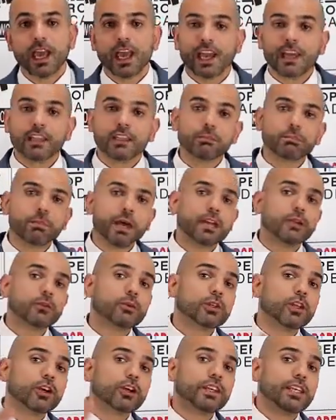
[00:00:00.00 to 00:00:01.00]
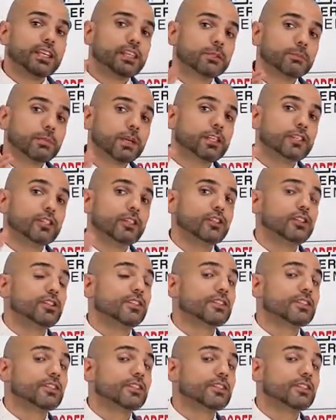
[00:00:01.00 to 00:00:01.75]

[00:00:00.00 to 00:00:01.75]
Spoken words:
and the bank will only expect you to